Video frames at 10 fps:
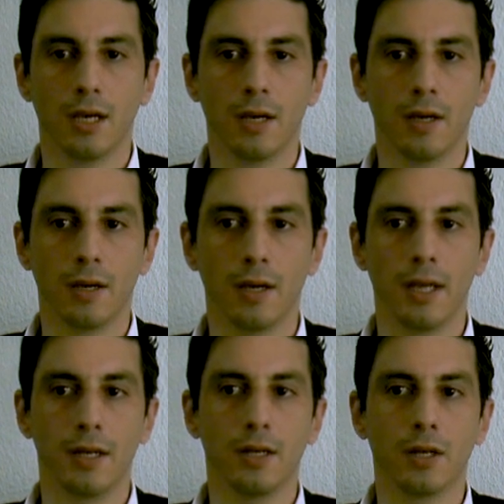Uh,
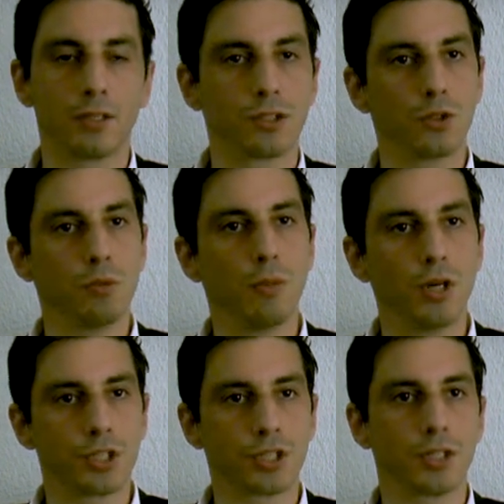and not so
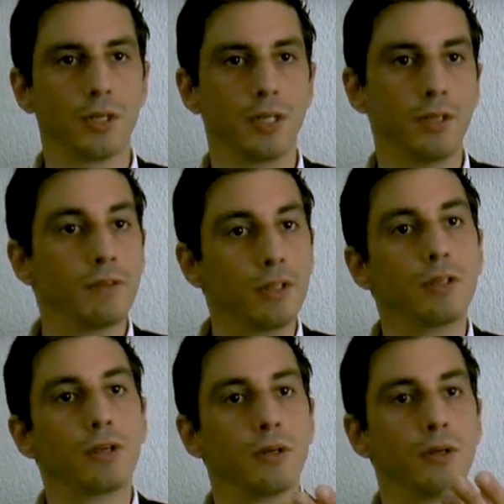much uh,
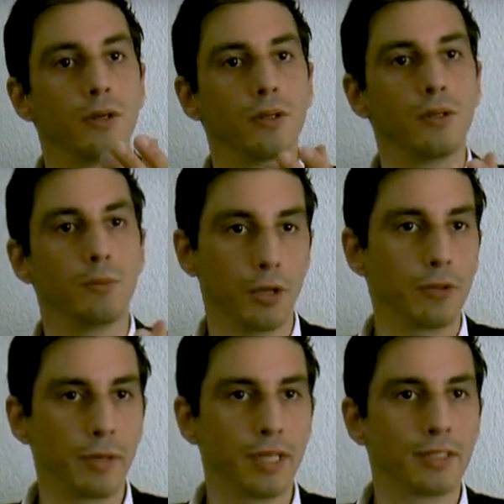even the, the
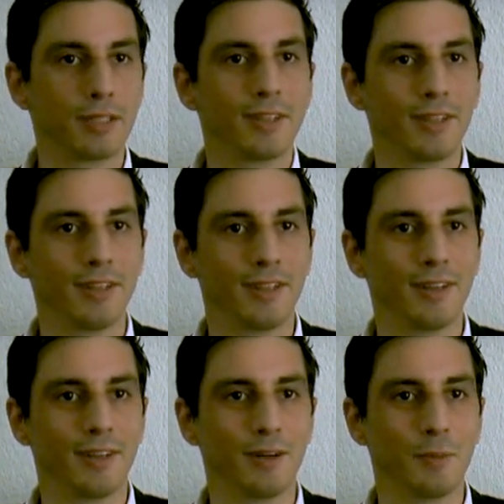moderate uh,